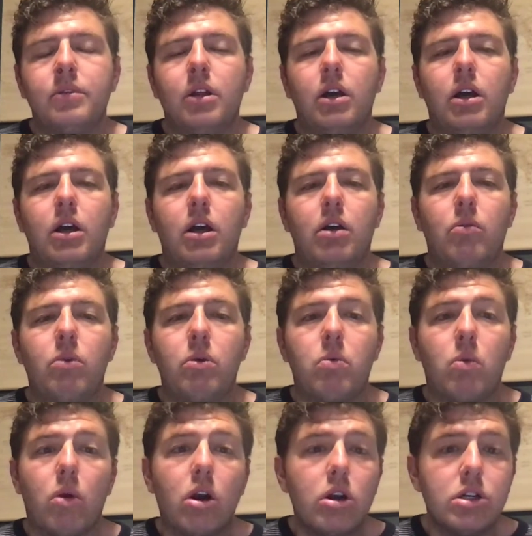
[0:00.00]
Uh, we
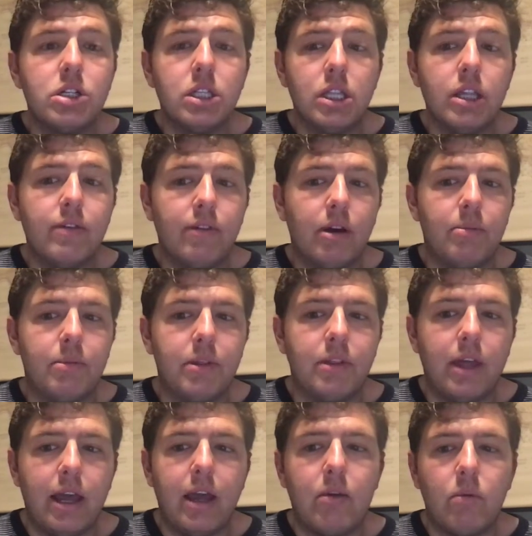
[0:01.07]
were to live up to
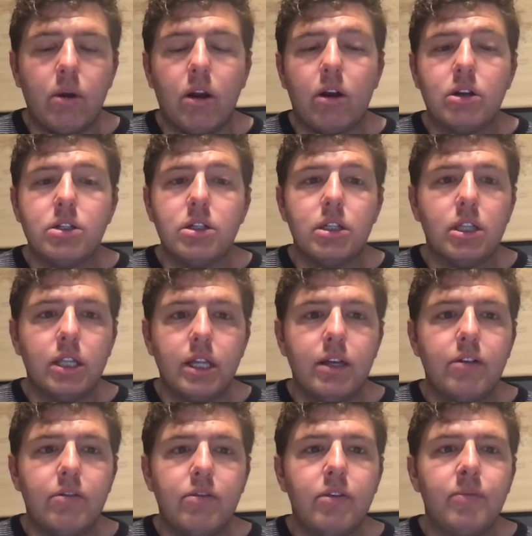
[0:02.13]
that. We are to
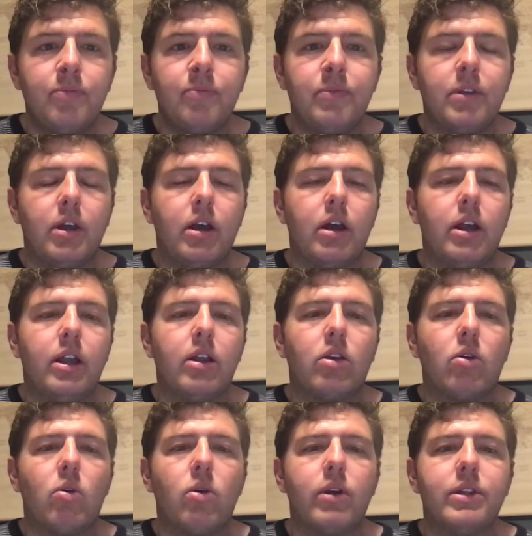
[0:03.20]
live uh, in
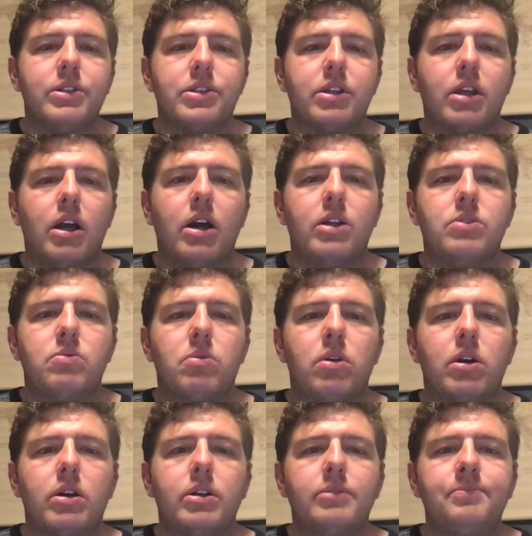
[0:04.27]
accordance to God's
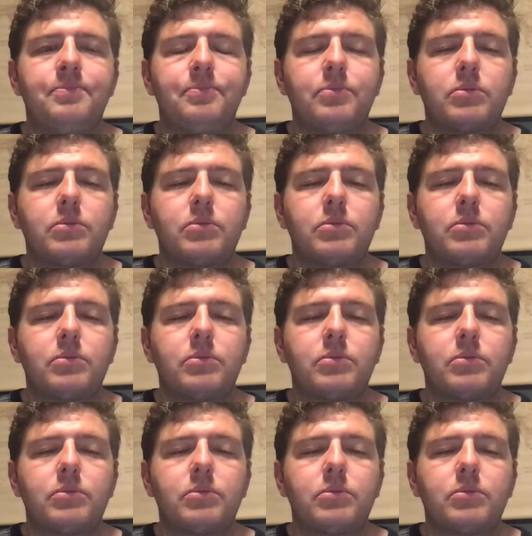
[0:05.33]
word.